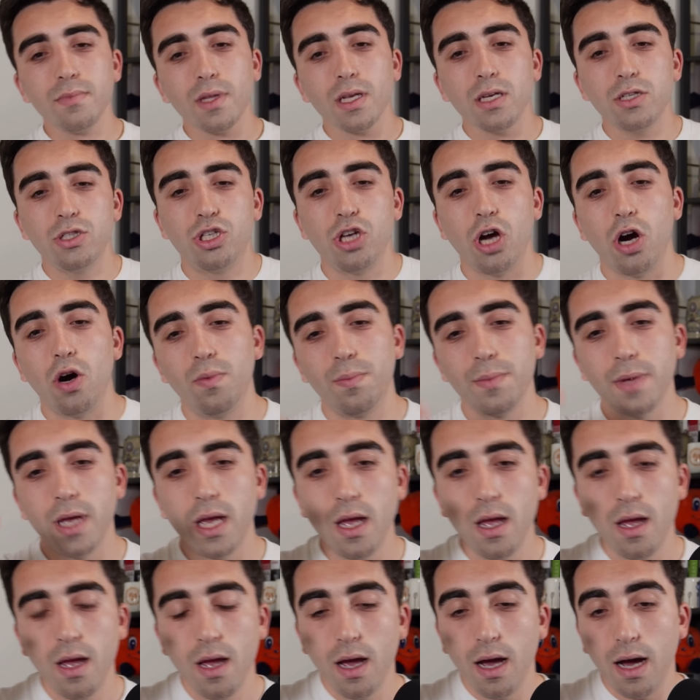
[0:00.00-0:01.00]
So,
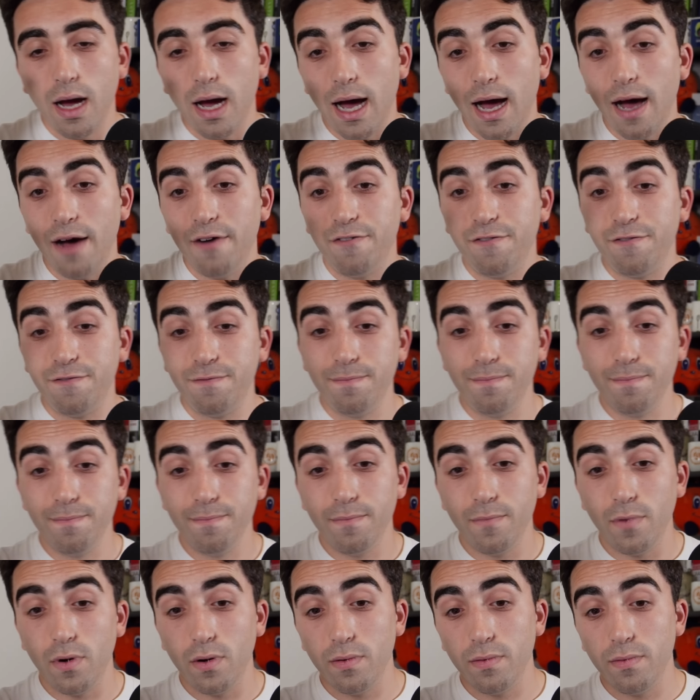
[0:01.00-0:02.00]
uh,
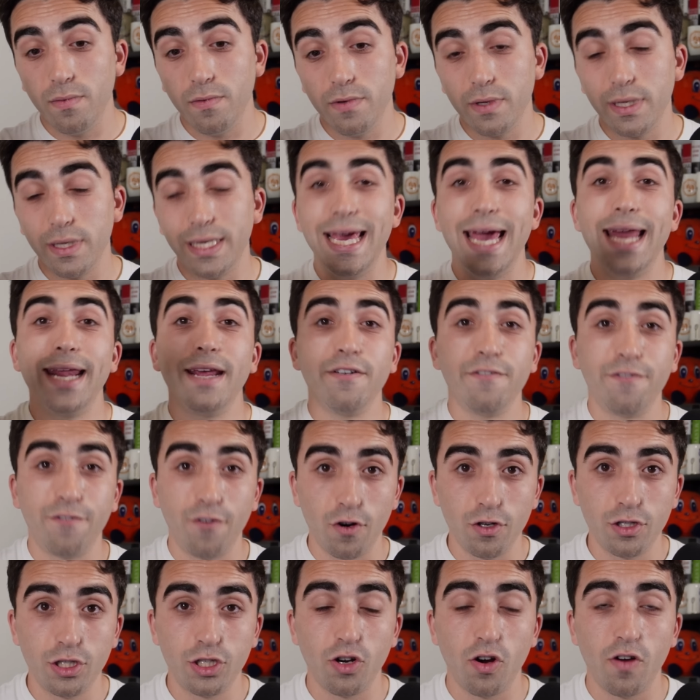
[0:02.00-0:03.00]
getting
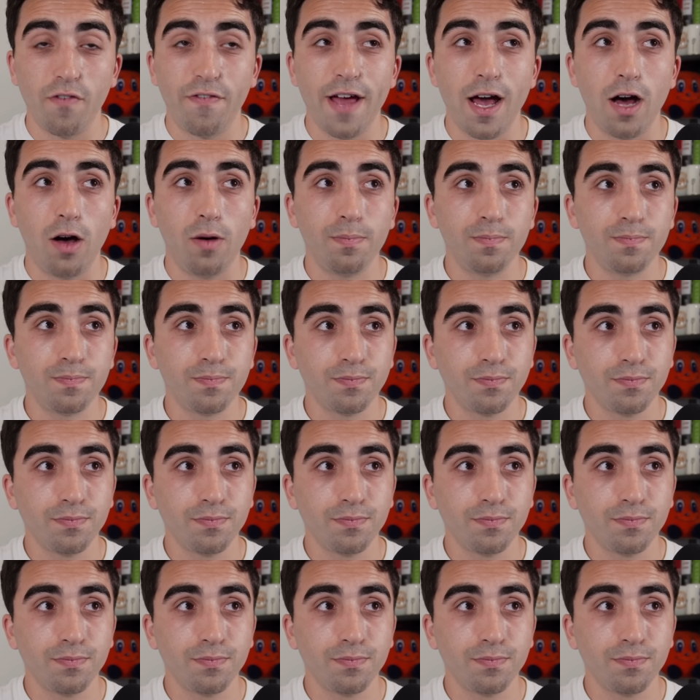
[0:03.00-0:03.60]
first serve help,